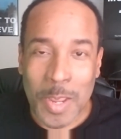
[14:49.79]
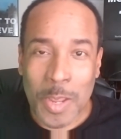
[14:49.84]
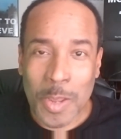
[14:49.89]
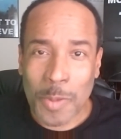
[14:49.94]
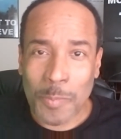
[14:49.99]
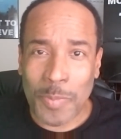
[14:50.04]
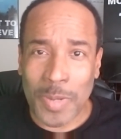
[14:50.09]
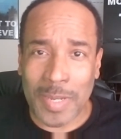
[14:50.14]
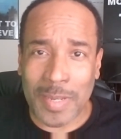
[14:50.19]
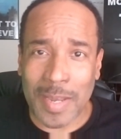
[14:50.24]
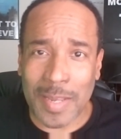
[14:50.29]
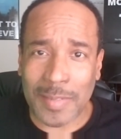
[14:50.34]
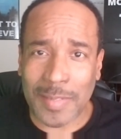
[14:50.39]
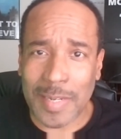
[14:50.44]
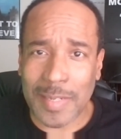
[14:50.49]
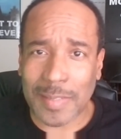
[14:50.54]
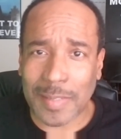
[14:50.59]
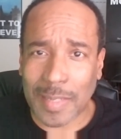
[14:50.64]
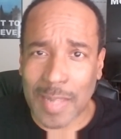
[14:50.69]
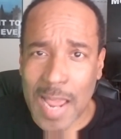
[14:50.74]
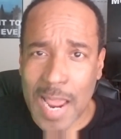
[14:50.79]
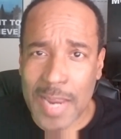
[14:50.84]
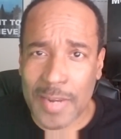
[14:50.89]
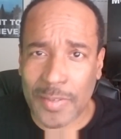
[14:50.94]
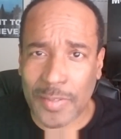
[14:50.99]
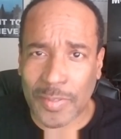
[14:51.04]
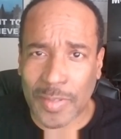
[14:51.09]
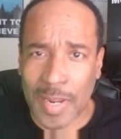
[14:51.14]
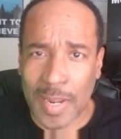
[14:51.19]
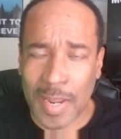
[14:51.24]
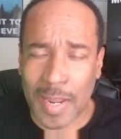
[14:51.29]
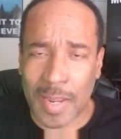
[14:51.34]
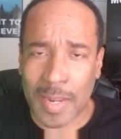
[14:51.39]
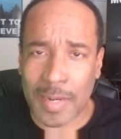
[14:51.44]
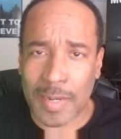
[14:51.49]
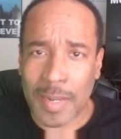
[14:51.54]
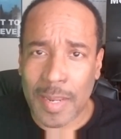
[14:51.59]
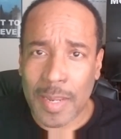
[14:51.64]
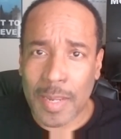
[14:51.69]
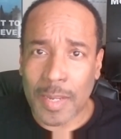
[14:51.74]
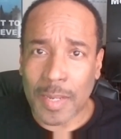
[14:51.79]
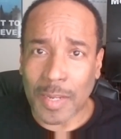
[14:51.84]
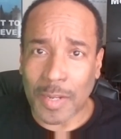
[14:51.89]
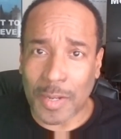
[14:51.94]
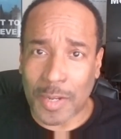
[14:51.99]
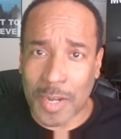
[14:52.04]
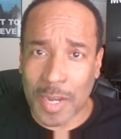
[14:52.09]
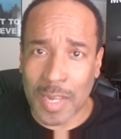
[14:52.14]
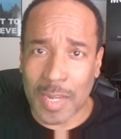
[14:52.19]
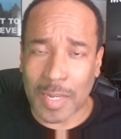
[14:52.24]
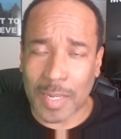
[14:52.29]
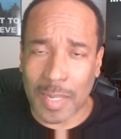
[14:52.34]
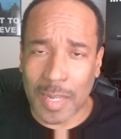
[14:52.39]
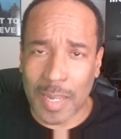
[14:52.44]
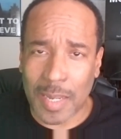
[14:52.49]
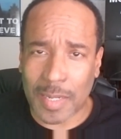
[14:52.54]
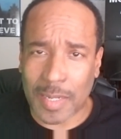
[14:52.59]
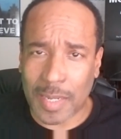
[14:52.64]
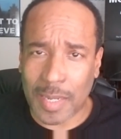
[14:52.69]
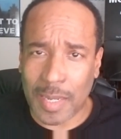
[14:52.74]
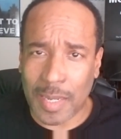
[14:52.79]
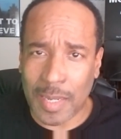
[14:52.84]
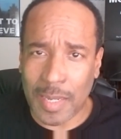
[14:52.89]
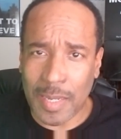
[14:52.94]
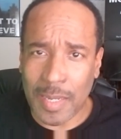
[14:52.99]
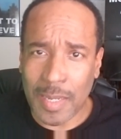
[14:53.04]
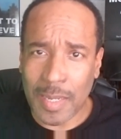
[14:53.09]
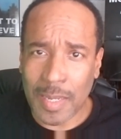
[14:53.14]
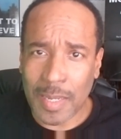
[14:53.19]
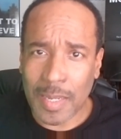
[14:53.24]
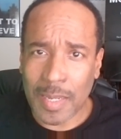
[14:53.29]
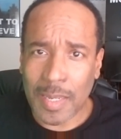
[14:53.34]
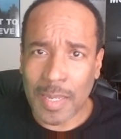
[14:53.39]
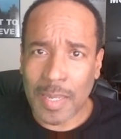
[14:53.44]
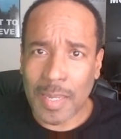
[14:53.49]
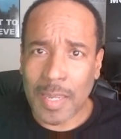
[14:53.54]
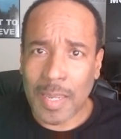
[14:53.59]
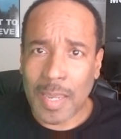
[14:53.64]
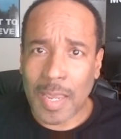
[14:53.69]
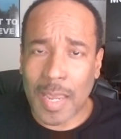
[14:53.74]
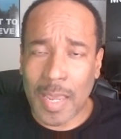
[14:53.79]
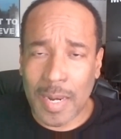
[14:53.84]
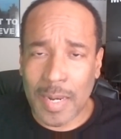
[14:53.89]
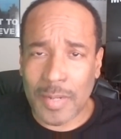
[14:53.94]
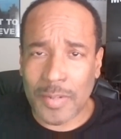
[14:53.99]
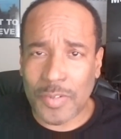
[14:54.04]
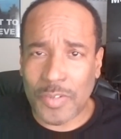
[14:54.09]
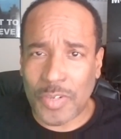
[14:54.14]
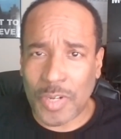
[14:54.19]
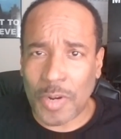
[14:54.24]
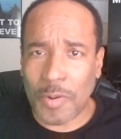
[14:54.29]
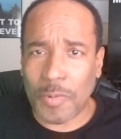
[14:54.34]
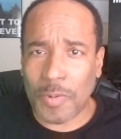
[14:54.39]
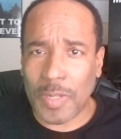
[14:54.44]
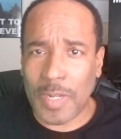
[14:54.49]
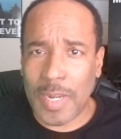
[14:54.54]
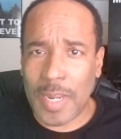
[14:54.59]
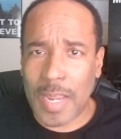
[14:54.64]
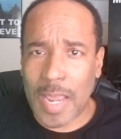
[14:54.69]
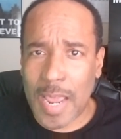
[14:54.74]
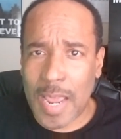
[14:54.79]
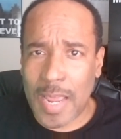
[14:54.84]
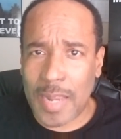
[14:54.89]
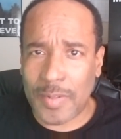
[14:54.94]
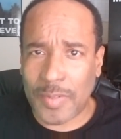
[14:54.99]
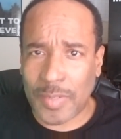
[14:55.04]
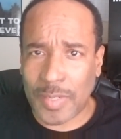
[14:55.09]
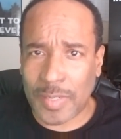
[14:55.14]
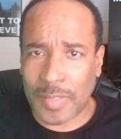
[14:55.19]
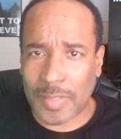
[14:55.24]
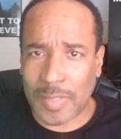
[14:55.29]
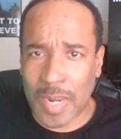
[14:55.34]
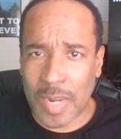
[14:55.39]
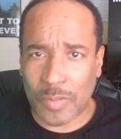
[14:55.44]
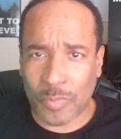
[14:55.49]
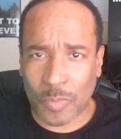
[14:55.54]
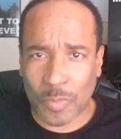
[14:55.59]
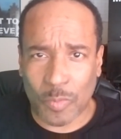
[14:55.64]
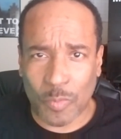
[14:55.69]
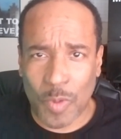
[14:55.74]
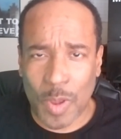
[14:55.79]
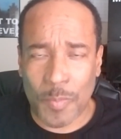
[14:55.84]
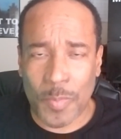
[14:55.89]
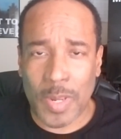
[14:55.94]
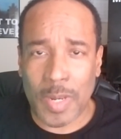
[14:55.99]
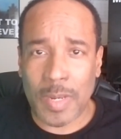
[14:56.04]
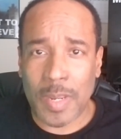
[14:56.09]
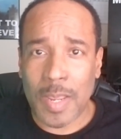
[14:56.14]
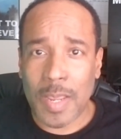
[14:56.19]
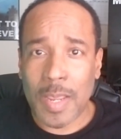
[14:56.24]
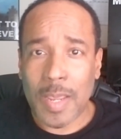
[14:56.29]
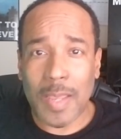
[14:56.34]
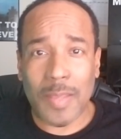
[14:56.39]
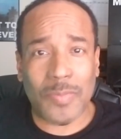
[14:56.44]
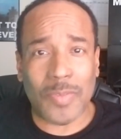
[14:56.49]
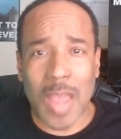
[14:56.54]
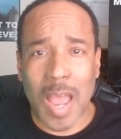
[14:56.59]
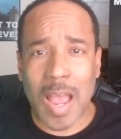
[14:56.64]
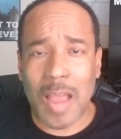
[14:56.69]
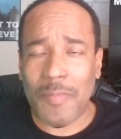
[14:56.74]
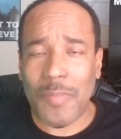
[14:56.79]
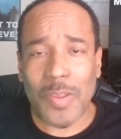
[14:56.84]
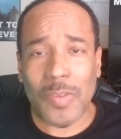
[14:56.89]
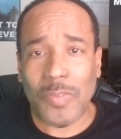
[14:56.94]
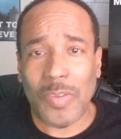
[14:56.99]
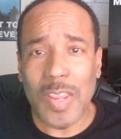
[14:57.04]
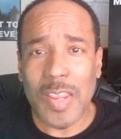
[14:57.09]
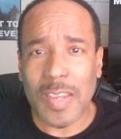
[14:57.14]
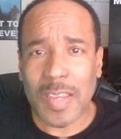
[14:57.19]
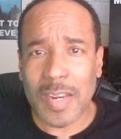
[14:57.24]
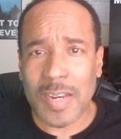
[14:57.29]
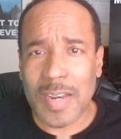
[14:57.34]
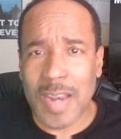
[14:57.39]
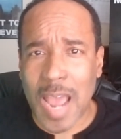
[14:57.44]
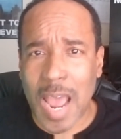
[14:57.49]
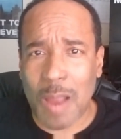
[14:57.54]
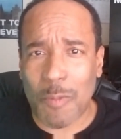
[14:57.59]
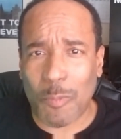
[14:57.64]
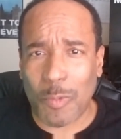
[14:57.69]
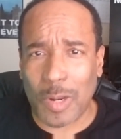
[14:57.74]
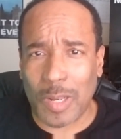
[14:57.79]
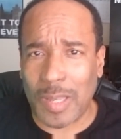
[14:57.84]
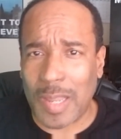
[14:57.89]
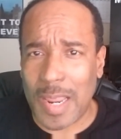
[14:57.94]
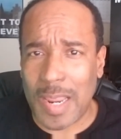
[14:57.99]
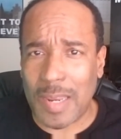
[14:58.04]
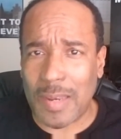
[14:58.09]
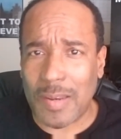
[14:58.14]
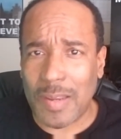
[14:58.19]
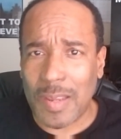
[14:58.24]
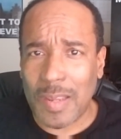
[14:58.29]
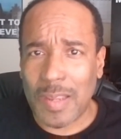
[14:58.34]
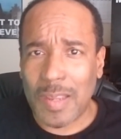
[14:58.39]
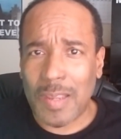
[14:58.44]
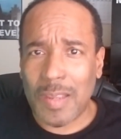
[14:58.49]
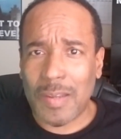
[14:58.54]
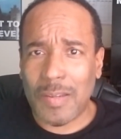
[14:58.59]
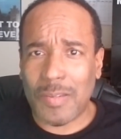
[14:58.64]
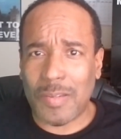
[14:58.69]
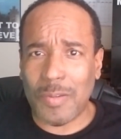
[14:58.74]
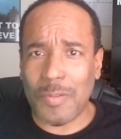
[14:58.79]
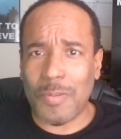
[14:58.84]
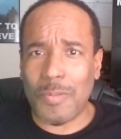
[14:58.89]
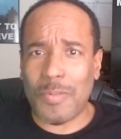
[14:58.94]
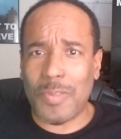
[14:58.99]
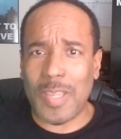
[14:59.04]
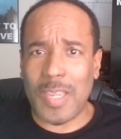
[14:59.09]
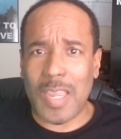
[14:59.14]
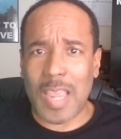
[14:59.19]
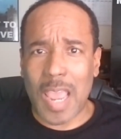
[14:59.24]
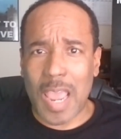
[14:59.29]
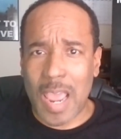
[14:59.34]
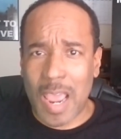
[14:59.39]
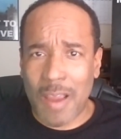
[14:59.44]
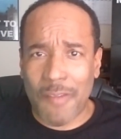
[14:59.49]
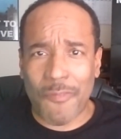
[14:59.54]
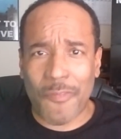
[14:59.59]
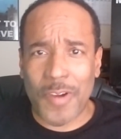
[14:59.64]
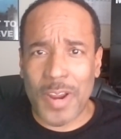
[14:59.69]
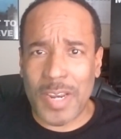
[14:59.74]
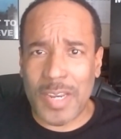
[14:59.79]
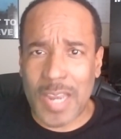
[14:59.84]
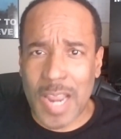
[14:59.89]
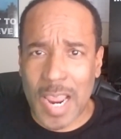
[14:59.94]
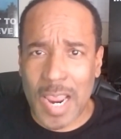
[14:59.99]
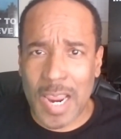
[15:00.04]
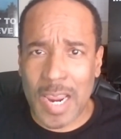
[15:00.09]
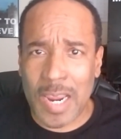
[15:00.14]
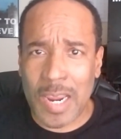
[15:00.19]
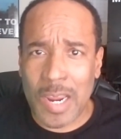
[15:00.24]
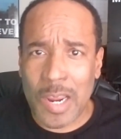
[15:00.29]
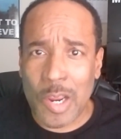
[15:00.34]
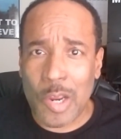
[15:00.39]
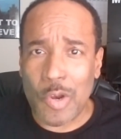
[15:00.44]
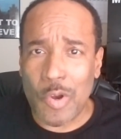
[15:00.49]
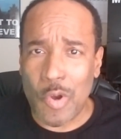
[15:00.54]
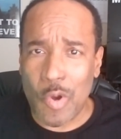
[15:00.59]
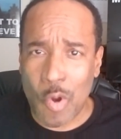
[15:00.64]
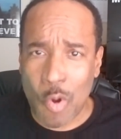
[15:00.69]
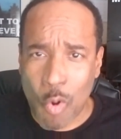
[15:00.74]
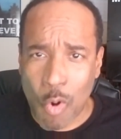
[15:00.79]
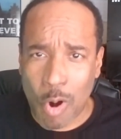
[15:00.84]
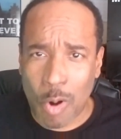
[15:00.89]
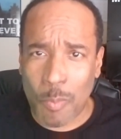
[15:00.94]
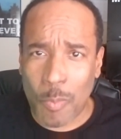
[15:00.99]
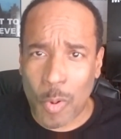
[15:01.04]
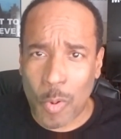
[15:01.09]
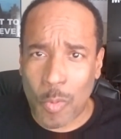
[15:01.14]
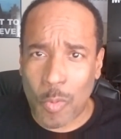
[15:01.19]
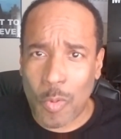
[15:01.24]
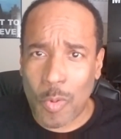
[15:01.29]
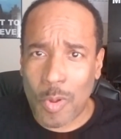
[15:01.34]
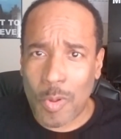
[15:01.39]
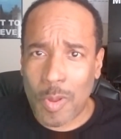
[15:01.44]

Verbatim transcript: because he's light skinned, good looking, and has generally had success with women, it's obvious he cannot relate to the everyday normal